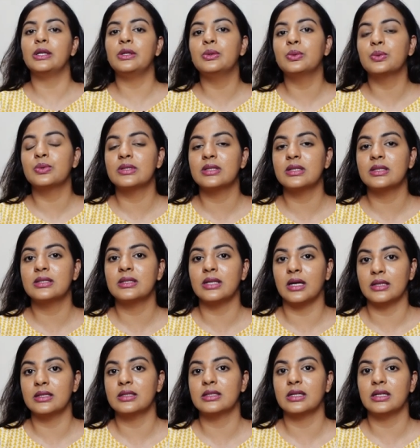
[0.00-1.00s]
you use this
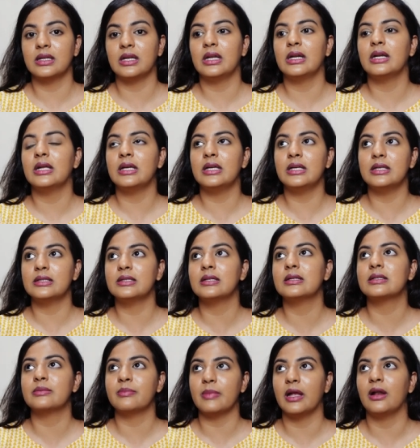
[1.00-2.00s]
sunscreen is
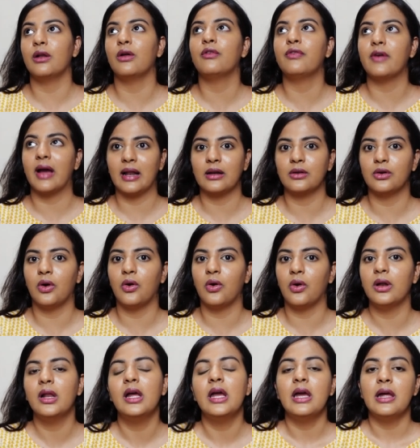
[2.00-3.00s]
the smell of
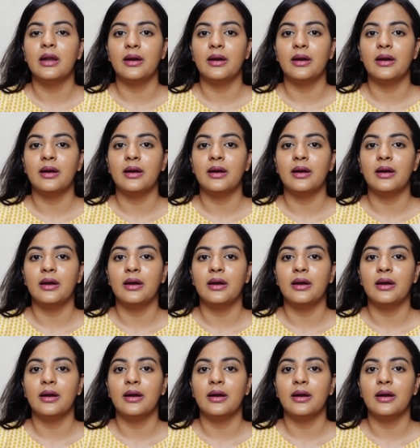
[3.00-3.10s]
alcohol.